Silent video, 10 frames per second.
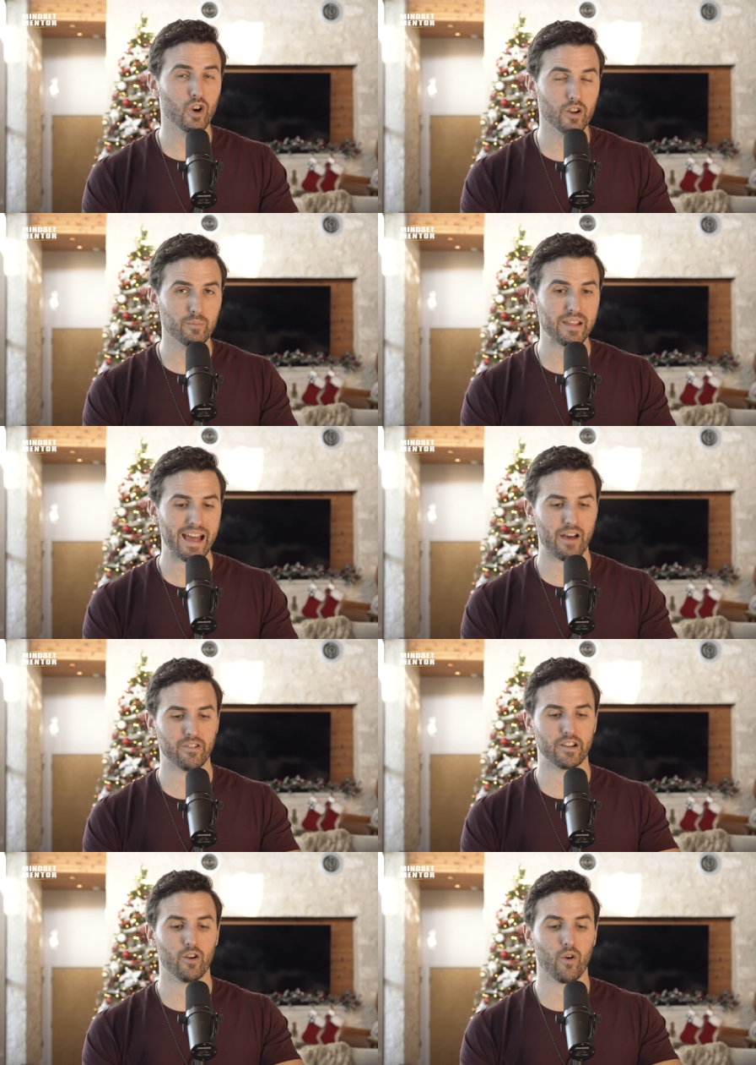could be
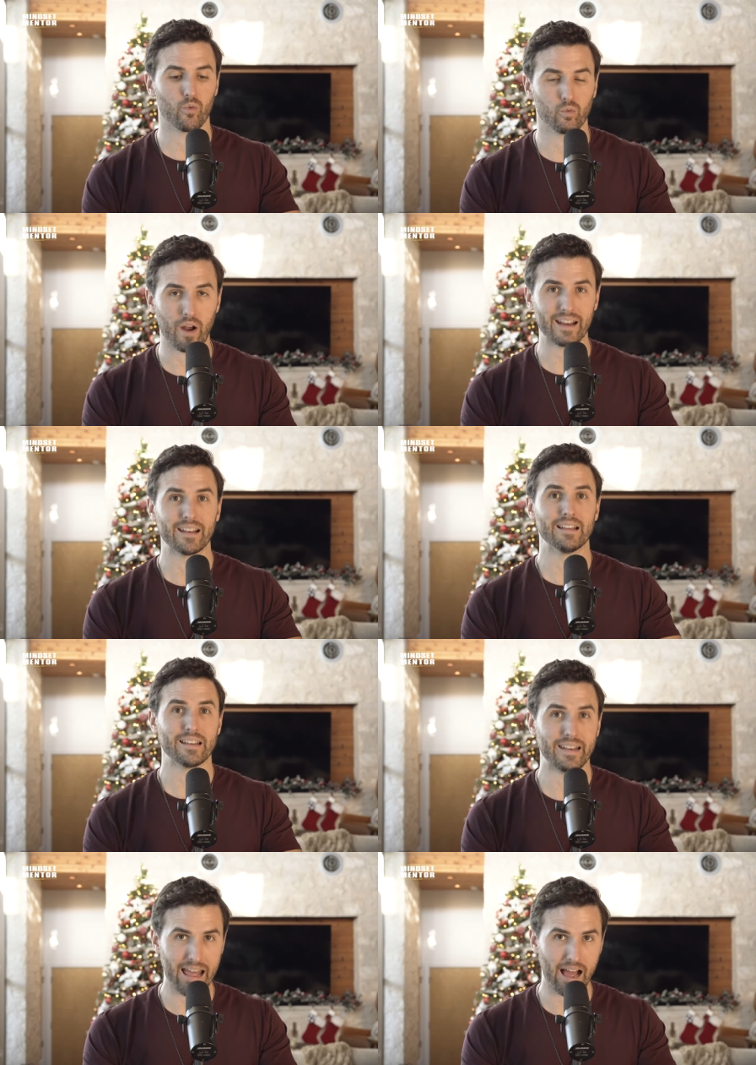having right
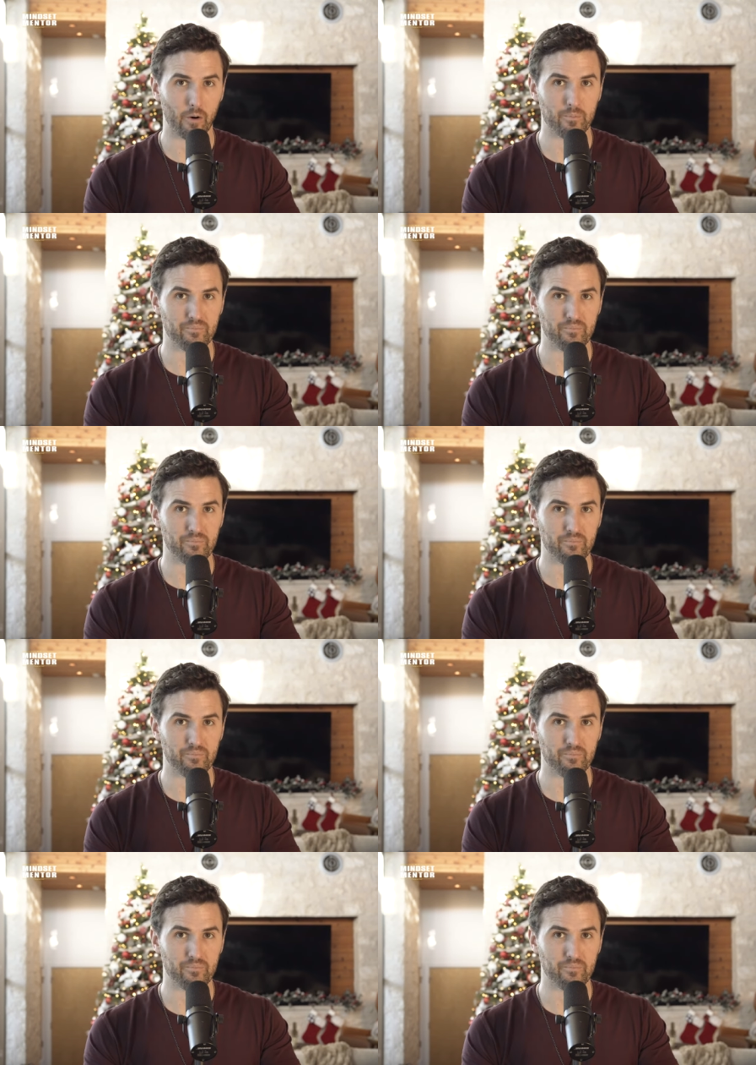now.